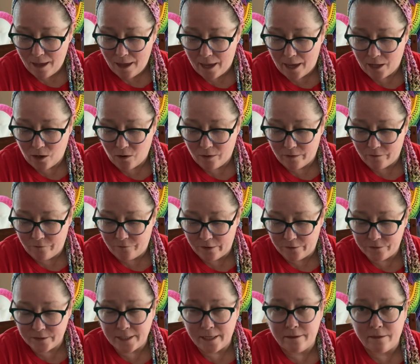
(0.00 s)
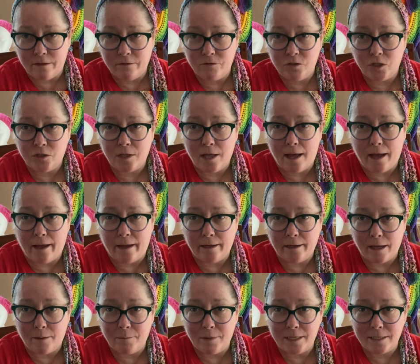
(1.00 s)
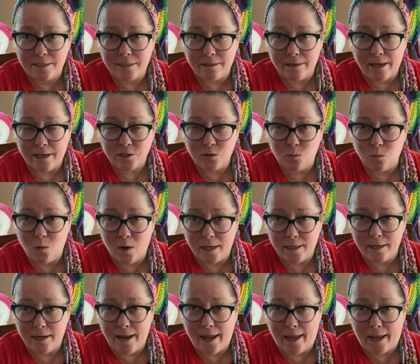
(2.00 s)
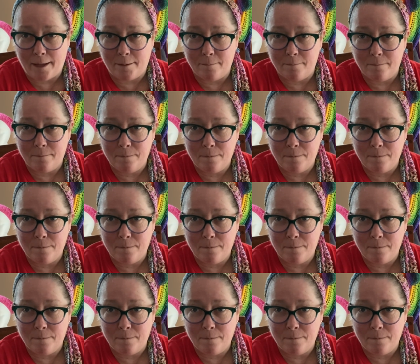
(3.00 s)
And on the fifteenth of July, I'm going to select one name